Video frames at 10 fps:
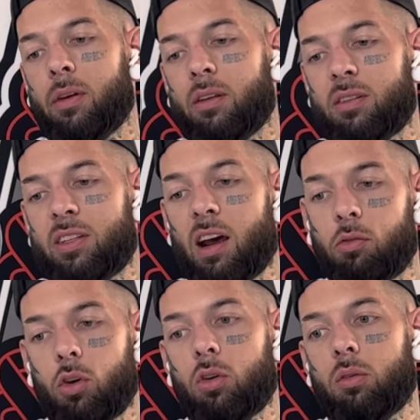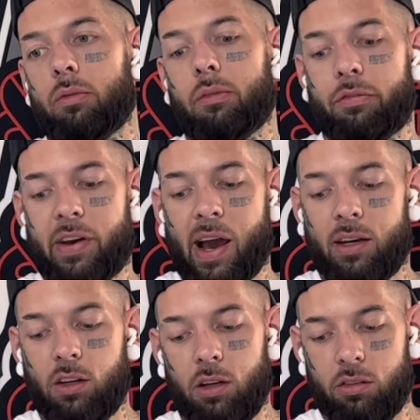several
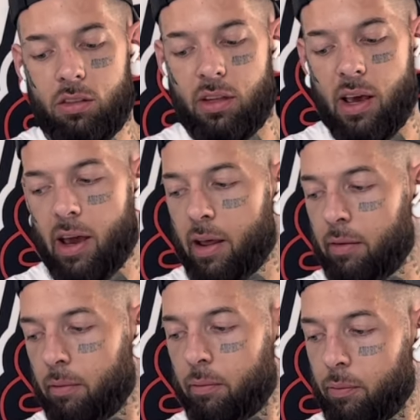factors that